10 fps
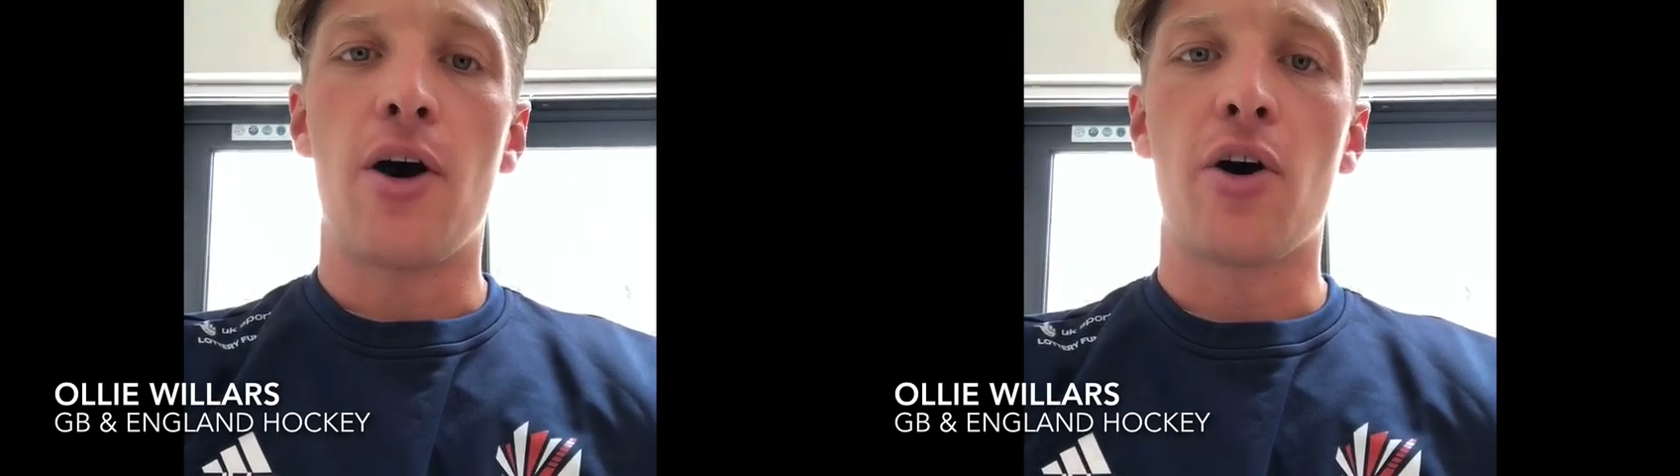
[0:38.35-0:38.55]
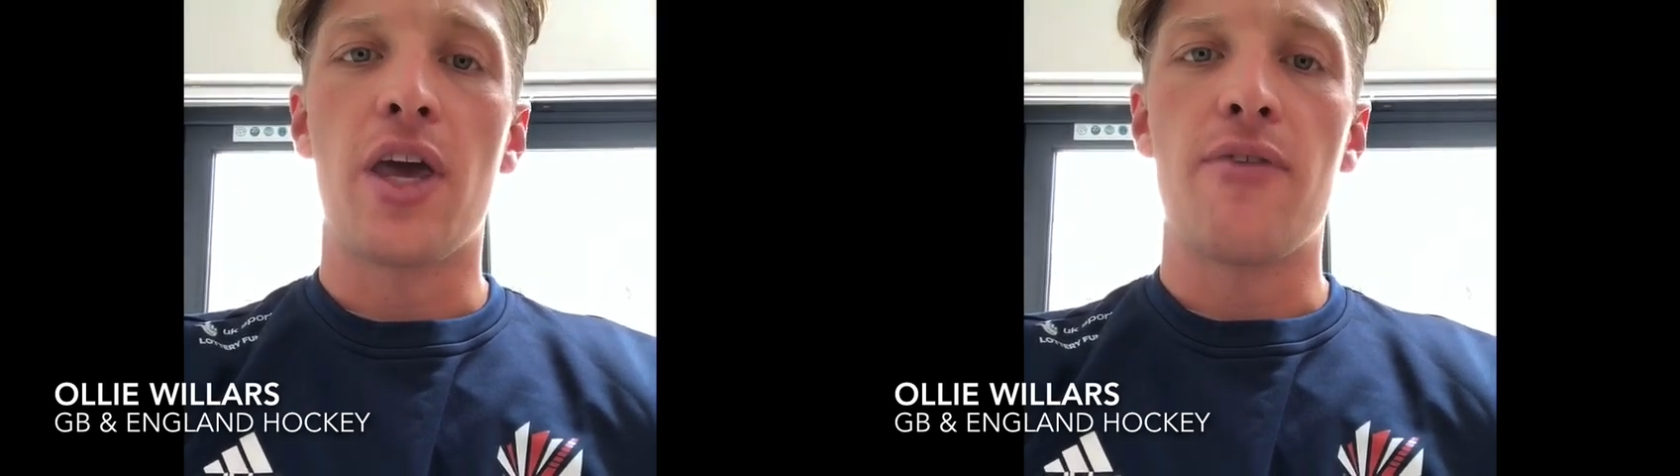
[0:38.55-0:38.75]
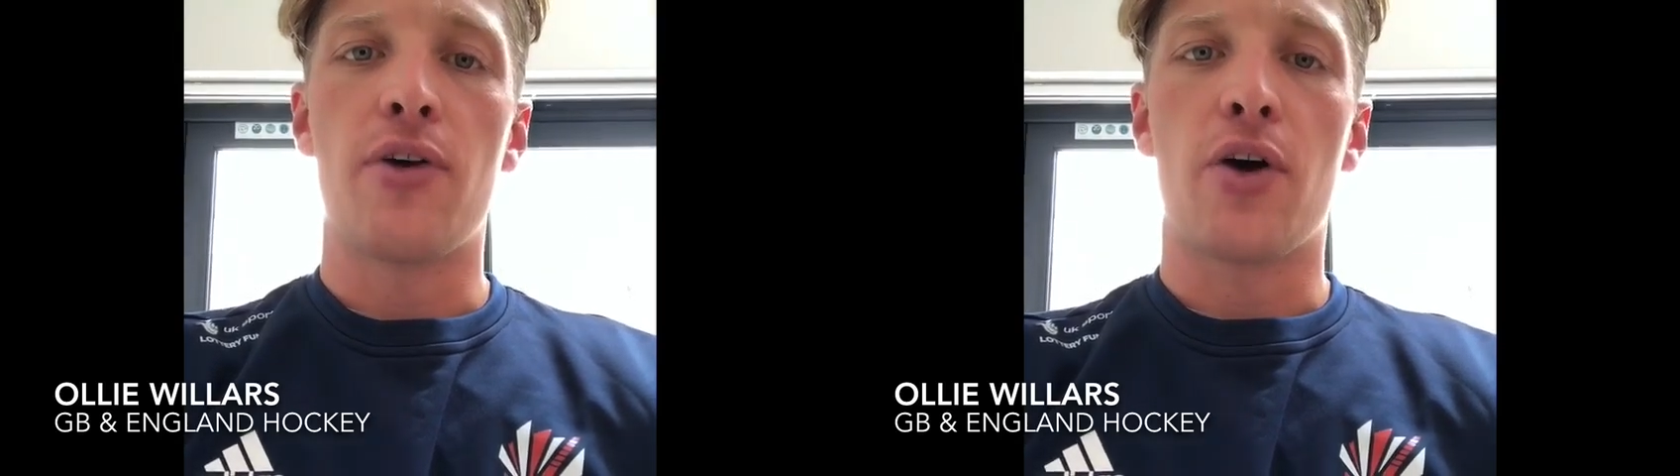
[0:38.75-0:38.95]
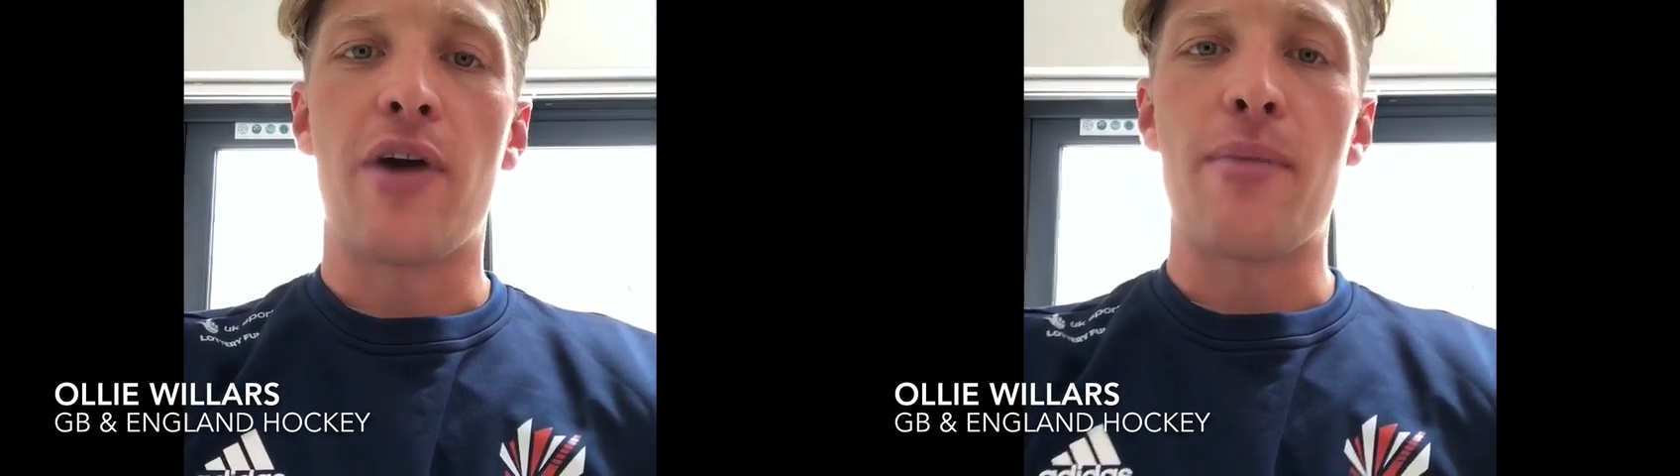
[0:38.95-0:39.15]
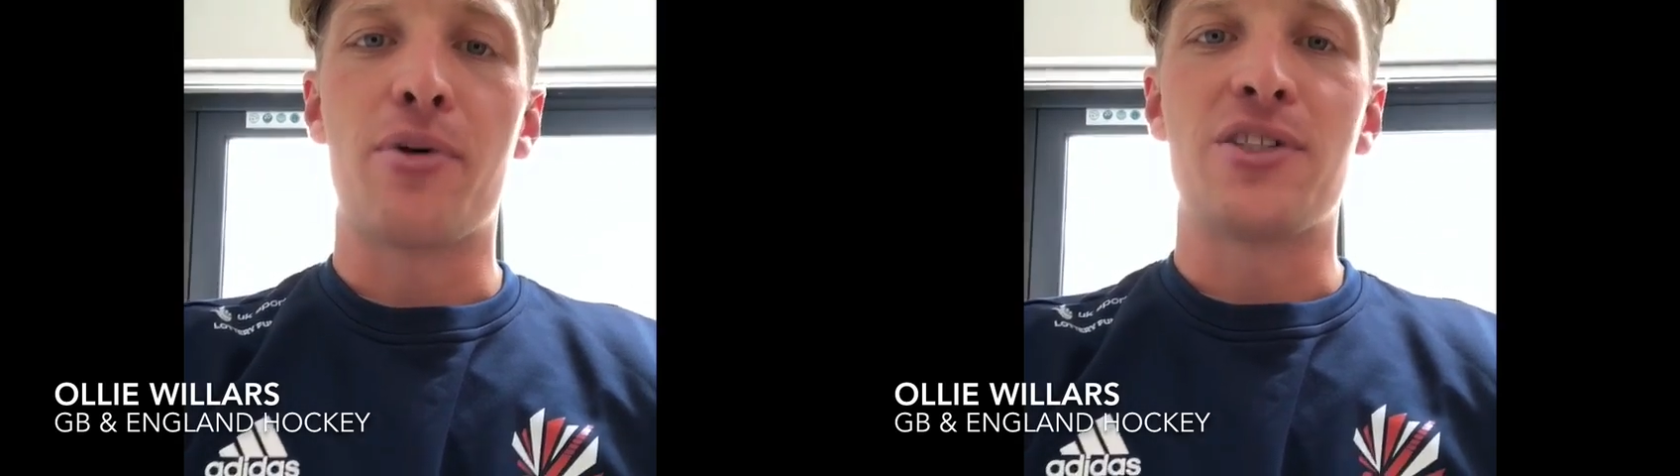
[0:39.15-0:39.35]
hockey for
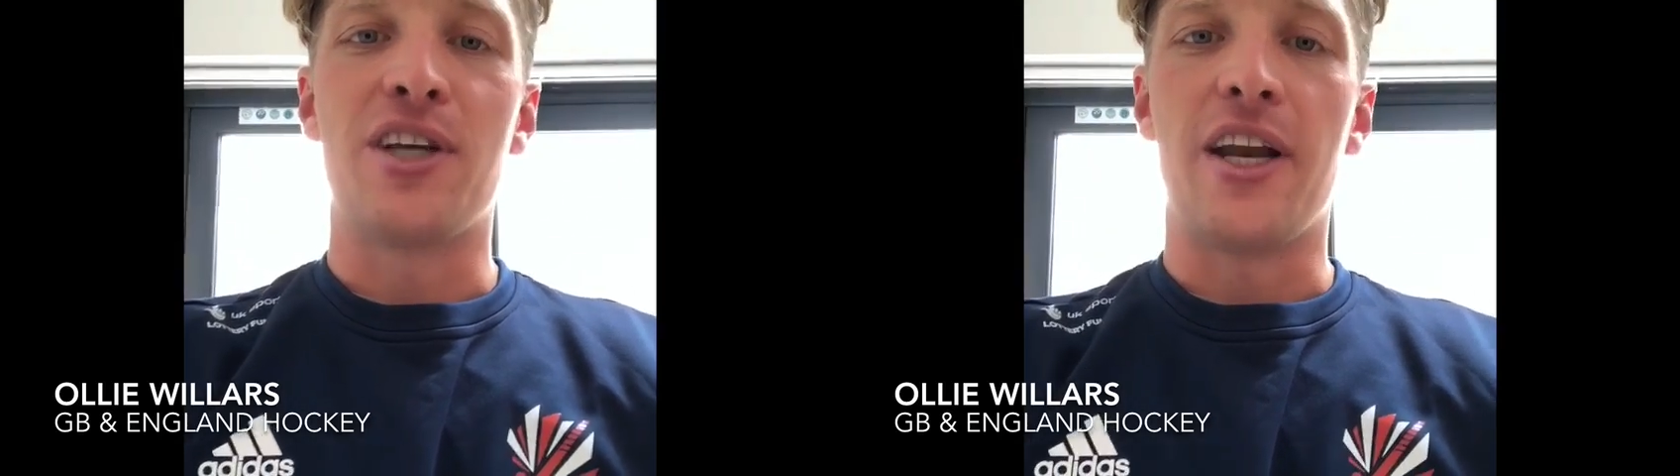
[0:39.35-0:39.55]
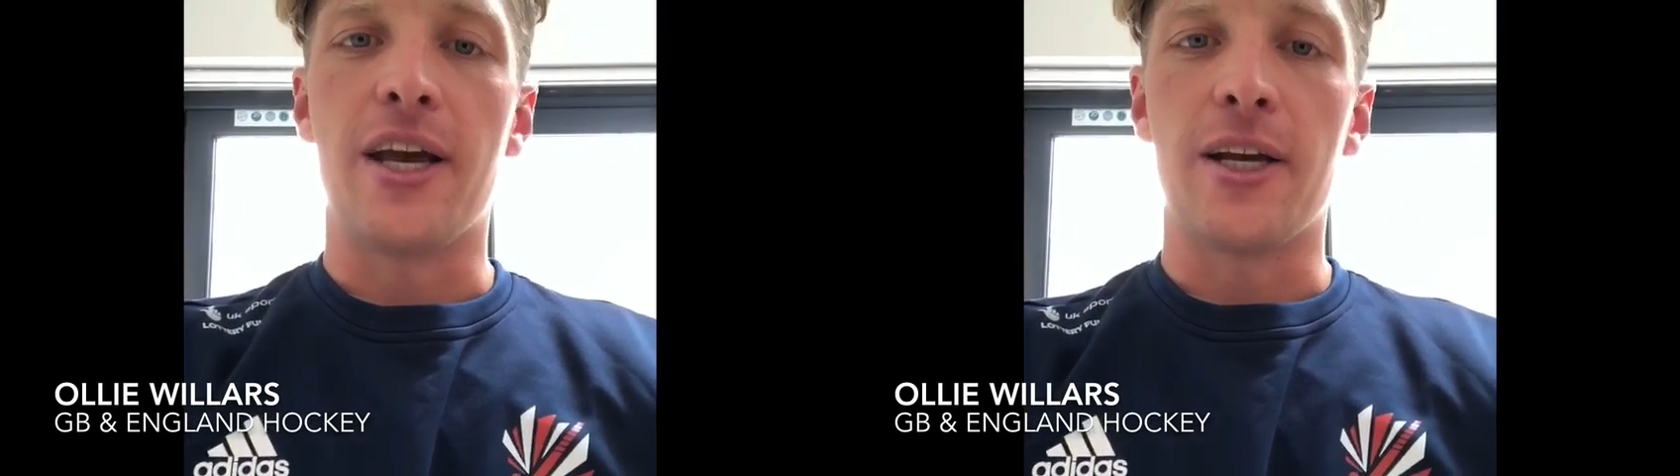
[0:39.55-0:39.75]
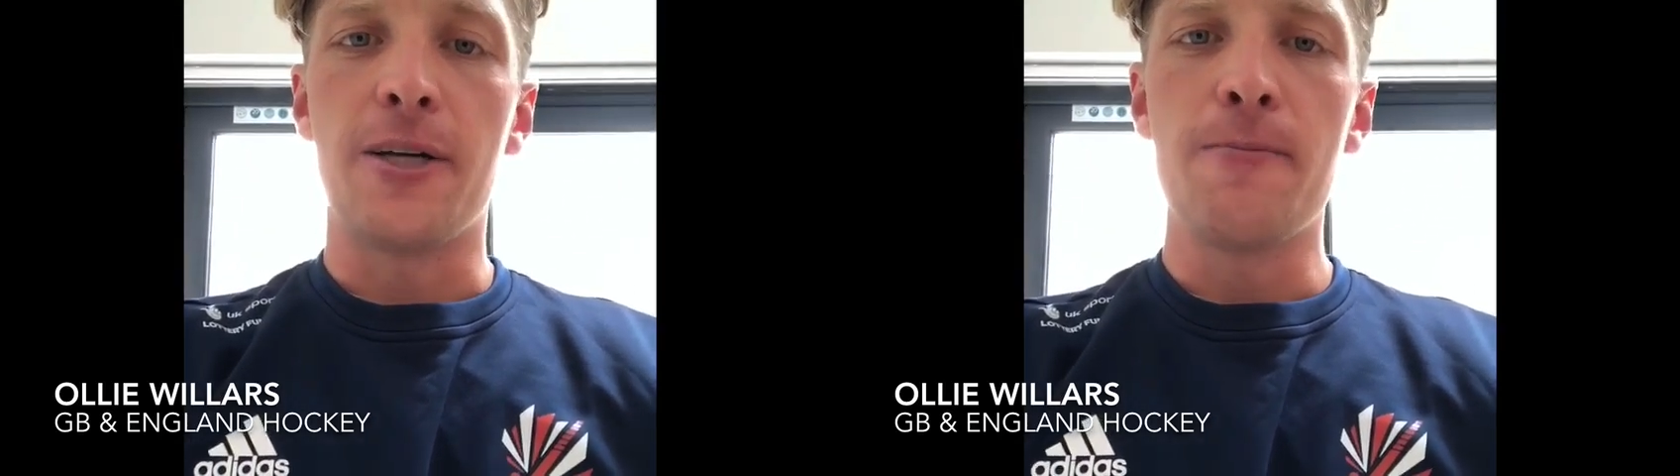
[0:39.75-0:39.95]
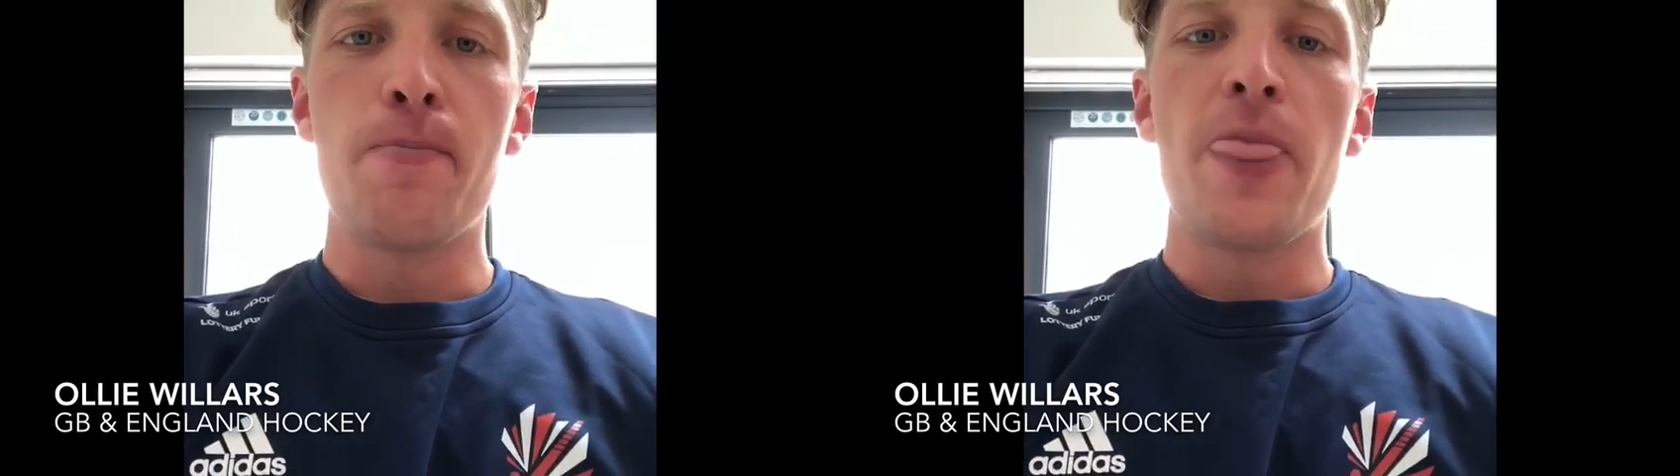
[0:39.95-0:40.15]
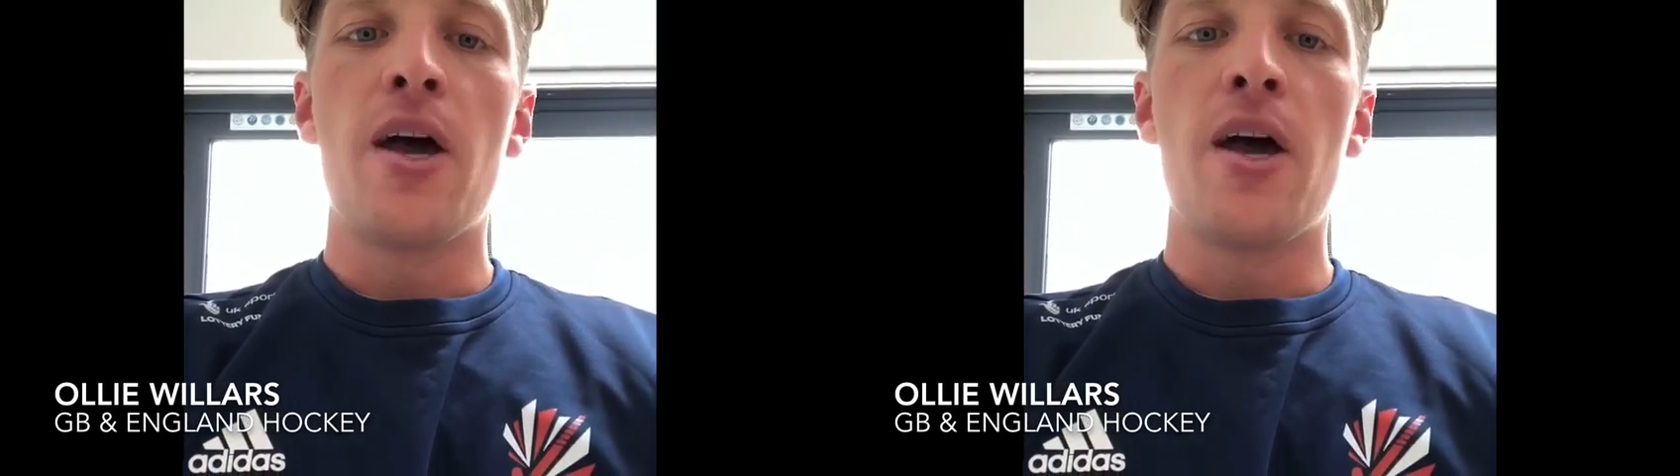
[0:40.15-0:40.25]
Great Britain in England.